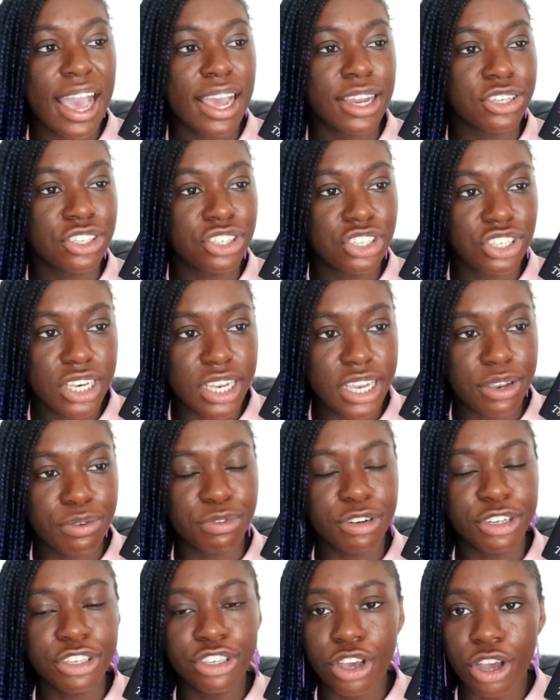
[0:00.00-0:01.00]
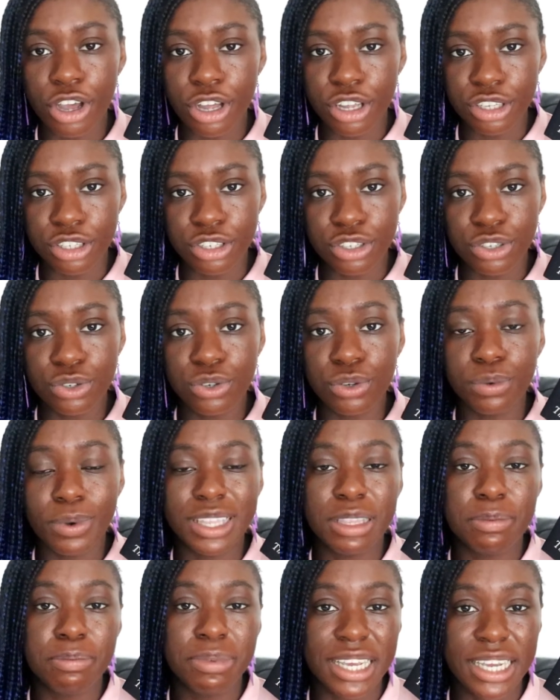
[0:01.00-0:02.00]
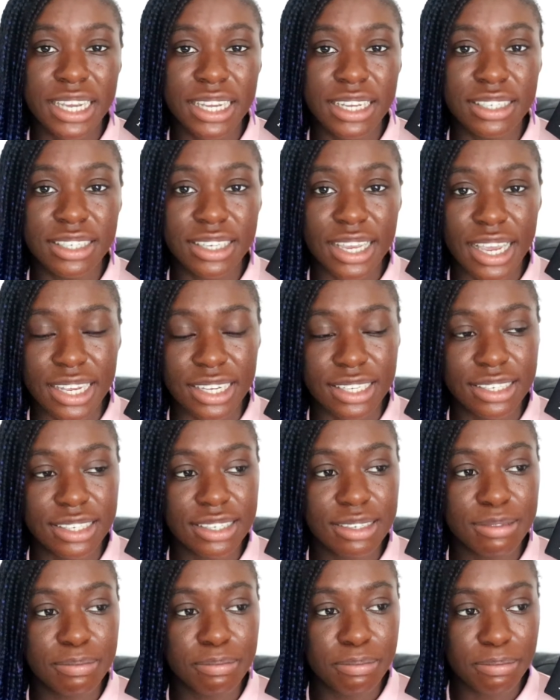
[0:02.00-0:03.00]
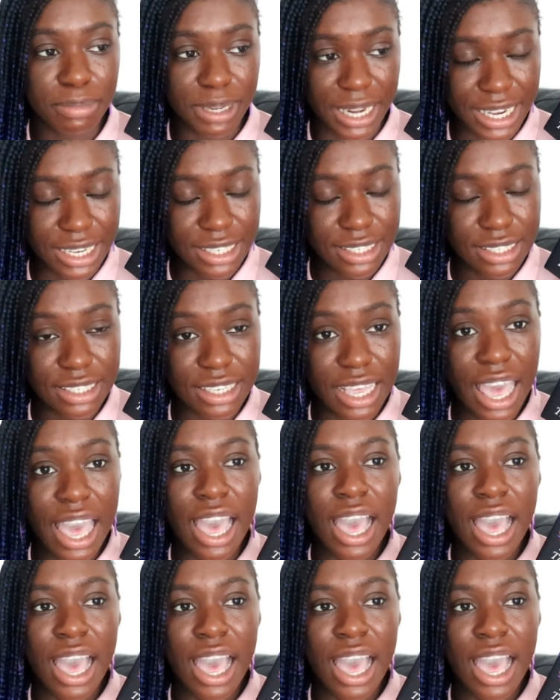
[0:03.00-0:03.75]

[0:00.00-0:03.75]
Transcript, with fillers: and she returns to where the play takes place,